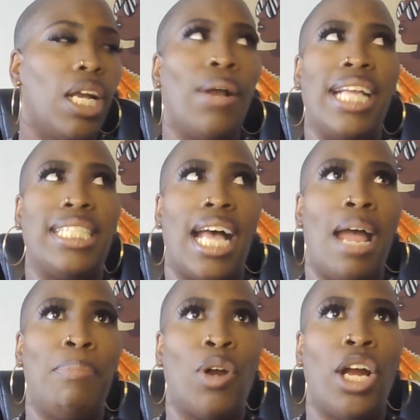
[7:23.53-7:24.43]
Okay,
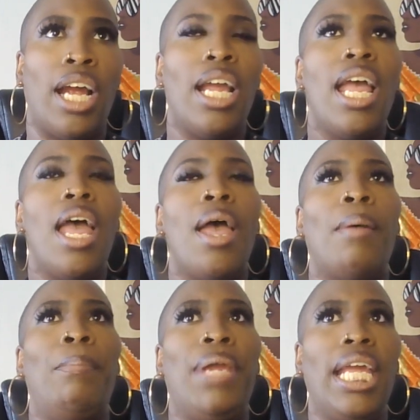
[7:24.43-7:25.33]
sidebar.
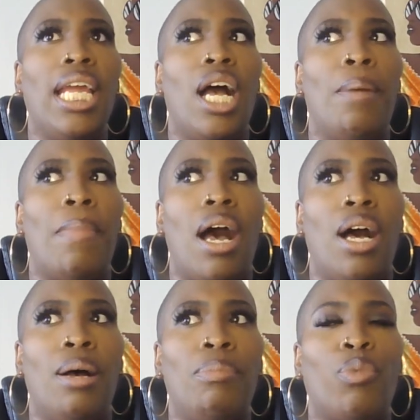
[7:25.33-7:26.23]
Being a
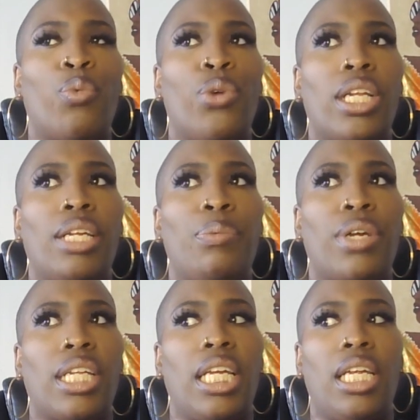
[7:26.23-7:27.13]
mom really,
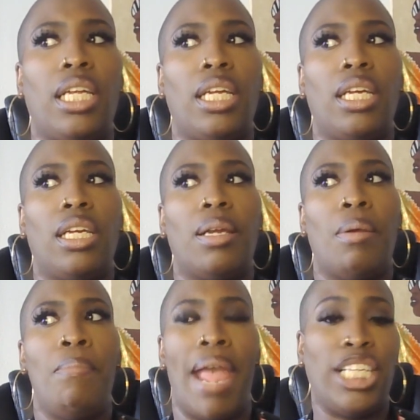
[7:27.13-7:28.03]
really
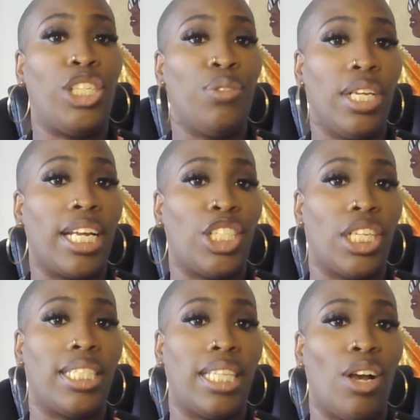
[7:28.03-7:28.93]
makes you look at
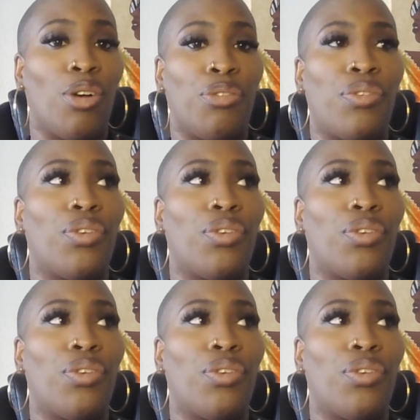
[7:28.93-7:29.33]
yourself.